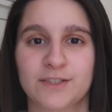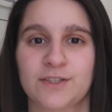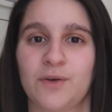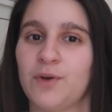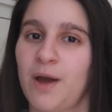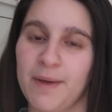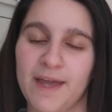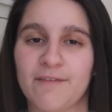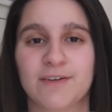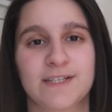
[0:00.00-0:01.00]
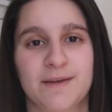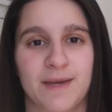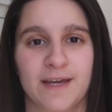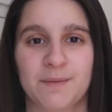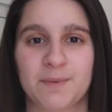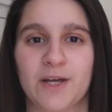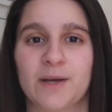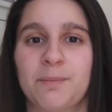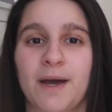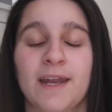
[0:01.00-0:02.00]
So not my everyday makeup
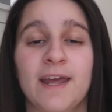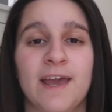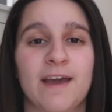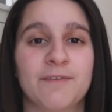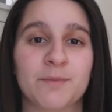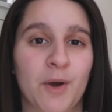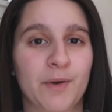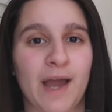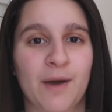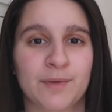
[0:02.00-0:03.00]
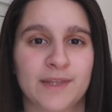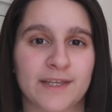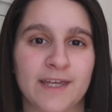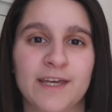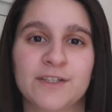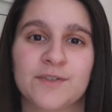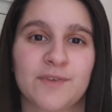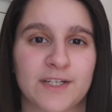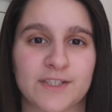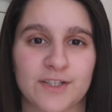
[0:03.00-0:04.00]
look, but if I'm going out with the kids or
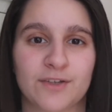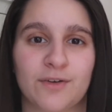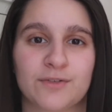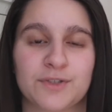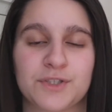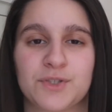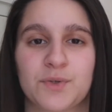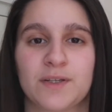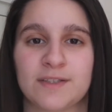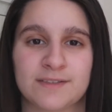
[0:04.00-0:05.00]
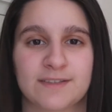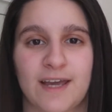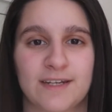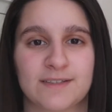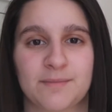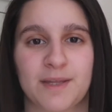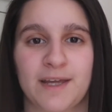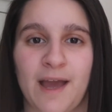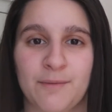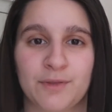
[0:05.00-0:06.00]
running to the grocery store, this is kind of
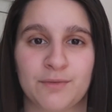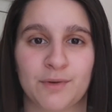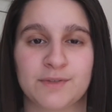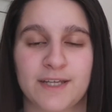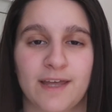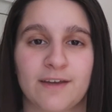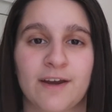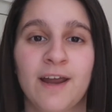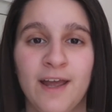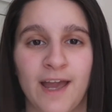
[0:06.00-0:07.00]
something I would throw together.